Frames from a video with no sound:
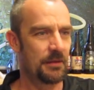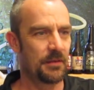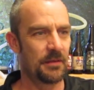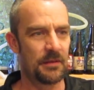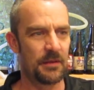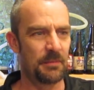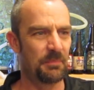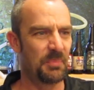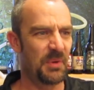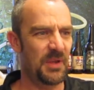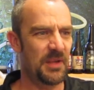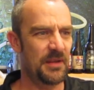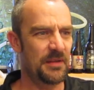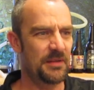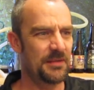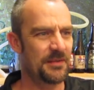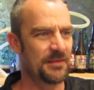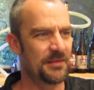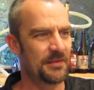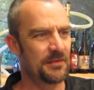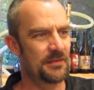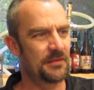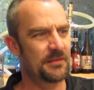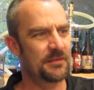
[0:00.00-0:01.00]
The
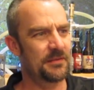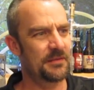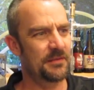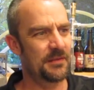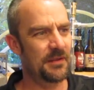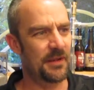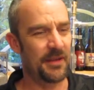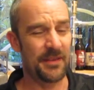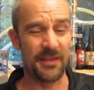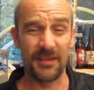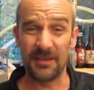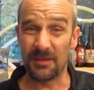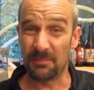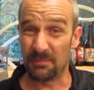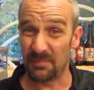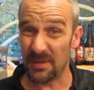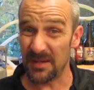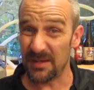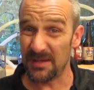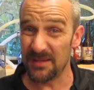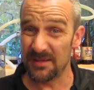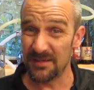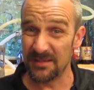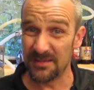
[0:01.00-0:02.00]
beans, I think the
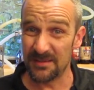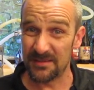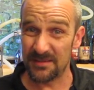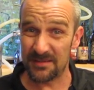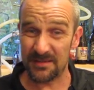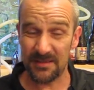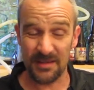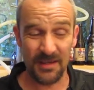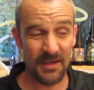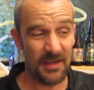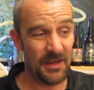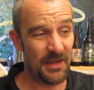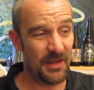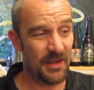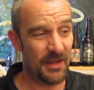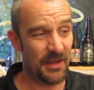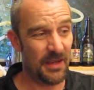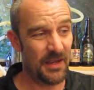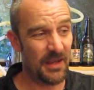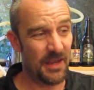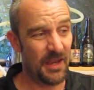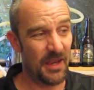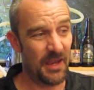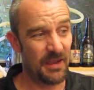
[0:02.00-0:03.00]
beans
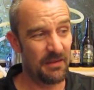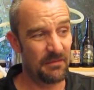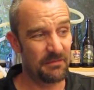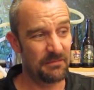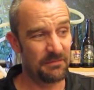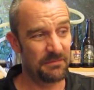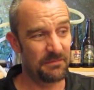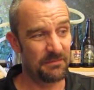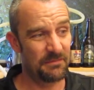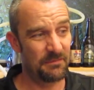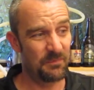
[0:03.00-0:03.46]
have